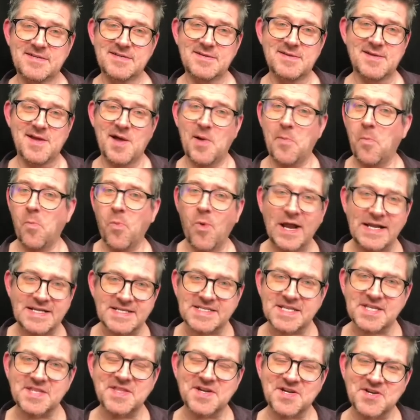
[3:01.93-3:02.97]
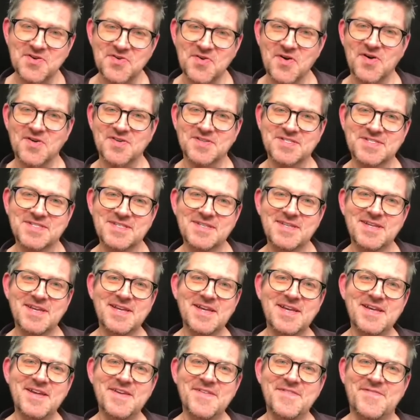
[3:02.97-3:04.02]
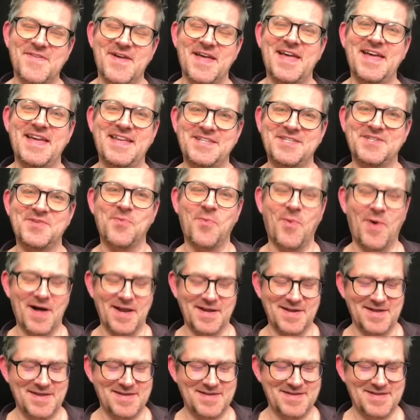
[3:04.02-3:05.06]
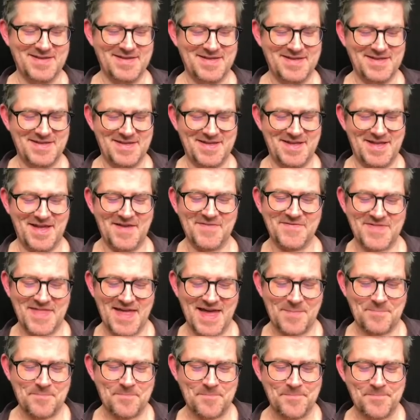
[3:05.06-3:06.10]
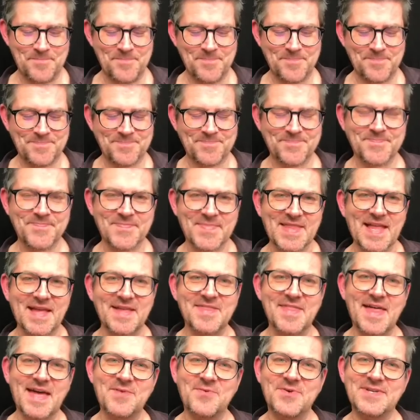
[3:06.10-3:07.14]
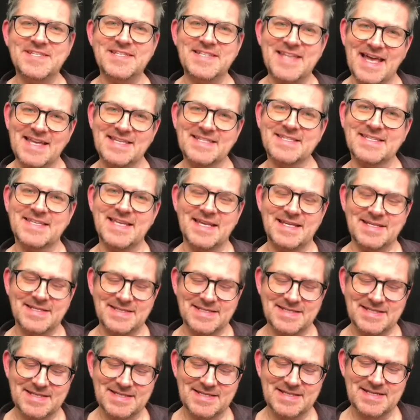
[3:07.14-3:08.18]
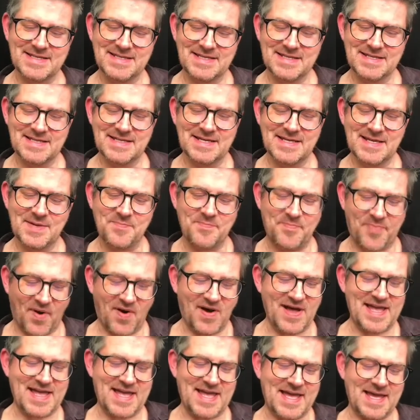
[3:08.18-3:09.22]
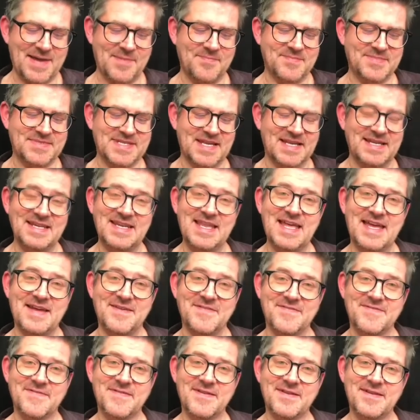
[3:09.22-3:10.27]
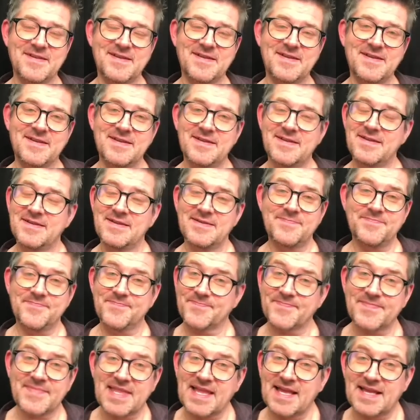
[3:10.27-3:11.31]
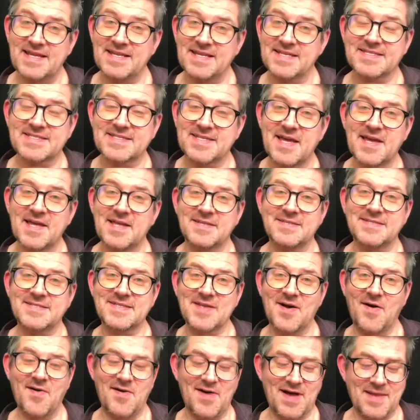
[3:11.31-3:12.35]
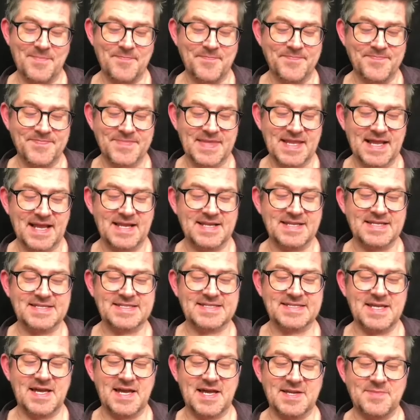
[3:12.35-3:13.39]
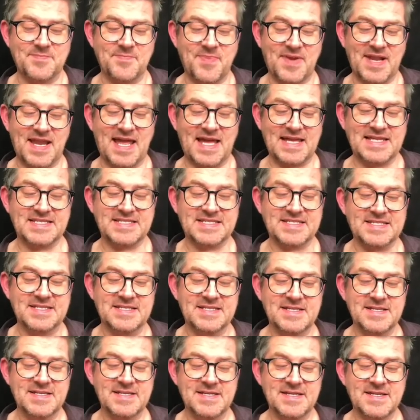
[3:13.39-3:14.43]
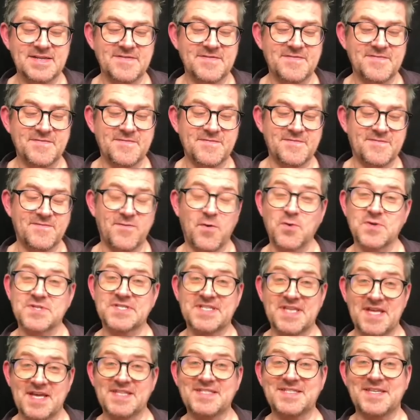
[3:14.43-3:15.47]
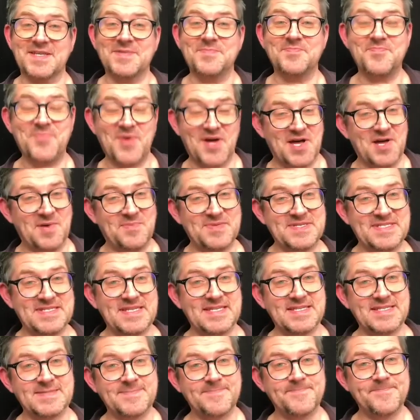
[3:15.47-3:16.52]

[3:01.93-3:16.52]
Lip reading: and went to the cross for each one of them. They were destined by him to live in a certain time and a certain place for certain purposes.